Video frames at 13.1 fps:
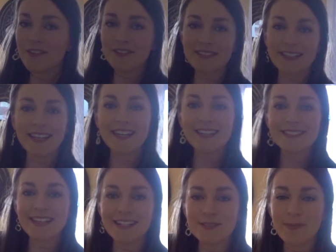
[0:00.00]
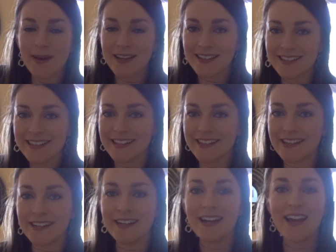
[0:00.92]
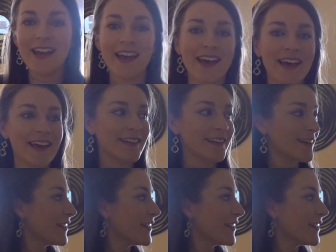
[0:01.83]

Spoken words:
there's a king-size bed in here and